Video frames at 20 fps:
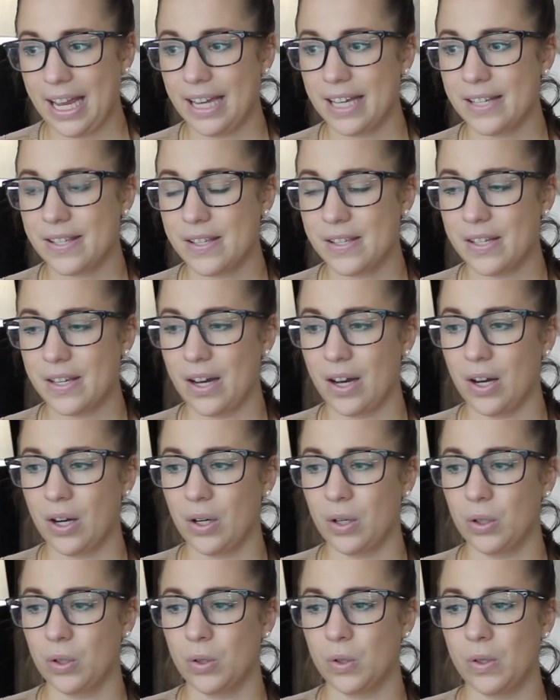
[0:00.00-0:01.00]

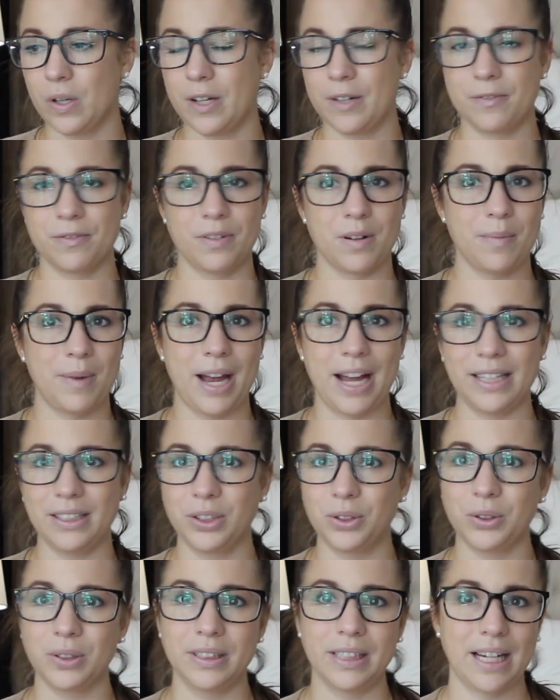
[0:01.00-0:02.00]
So from high
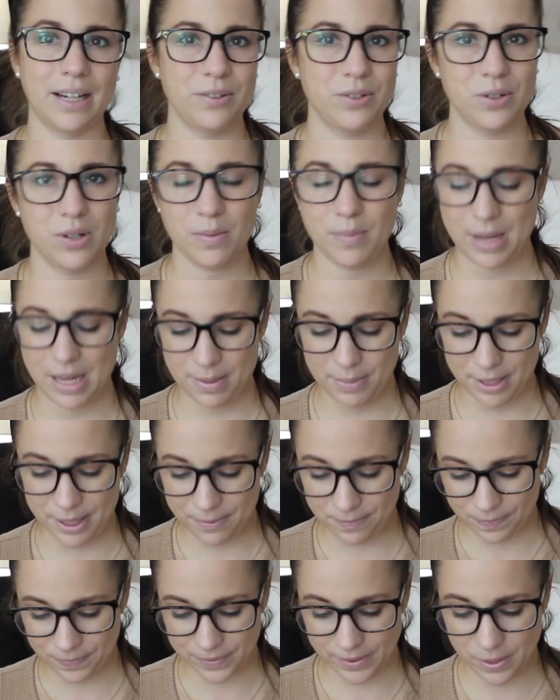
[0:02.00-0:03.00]
school down to a
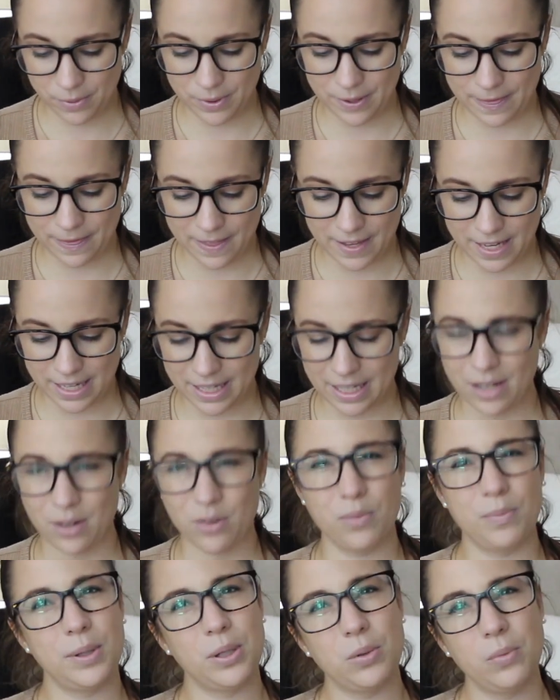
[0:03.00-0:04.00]
baby, you would think
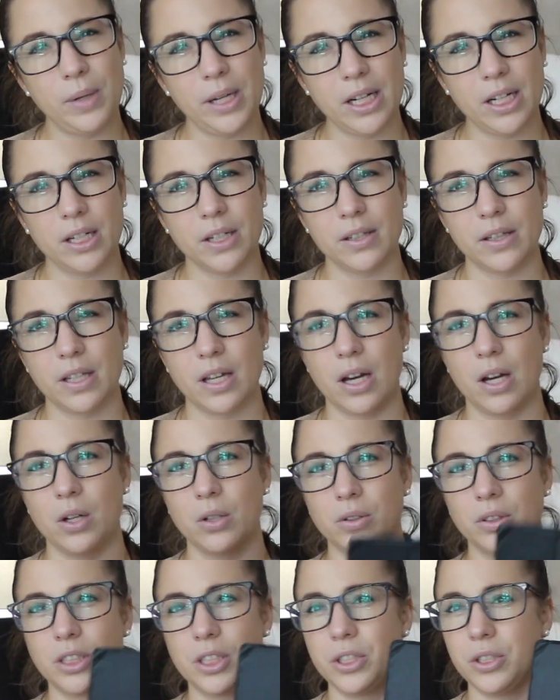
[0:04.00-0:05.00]
it would be weird
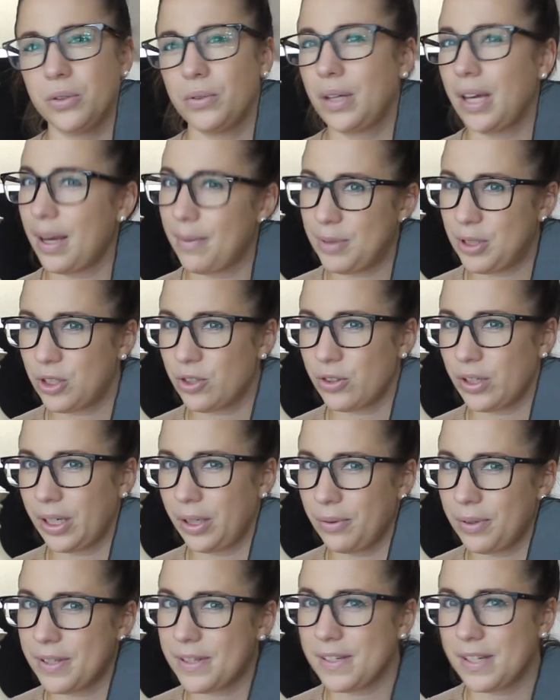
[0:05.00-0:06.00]
though to do
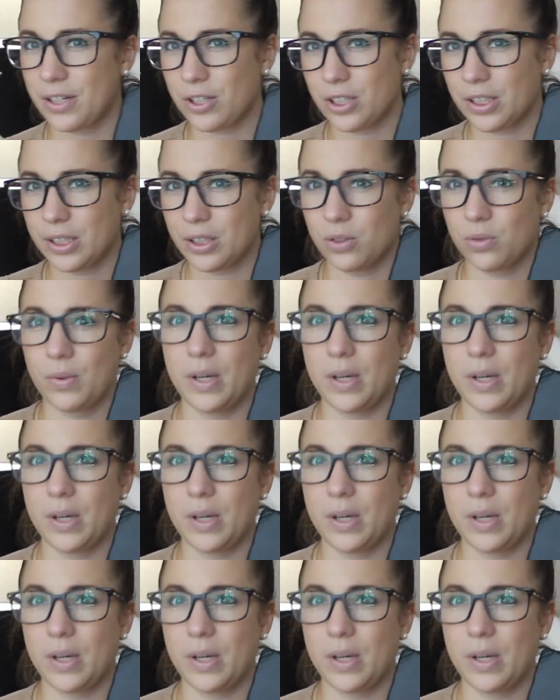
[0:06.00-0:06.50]
chemistry with such little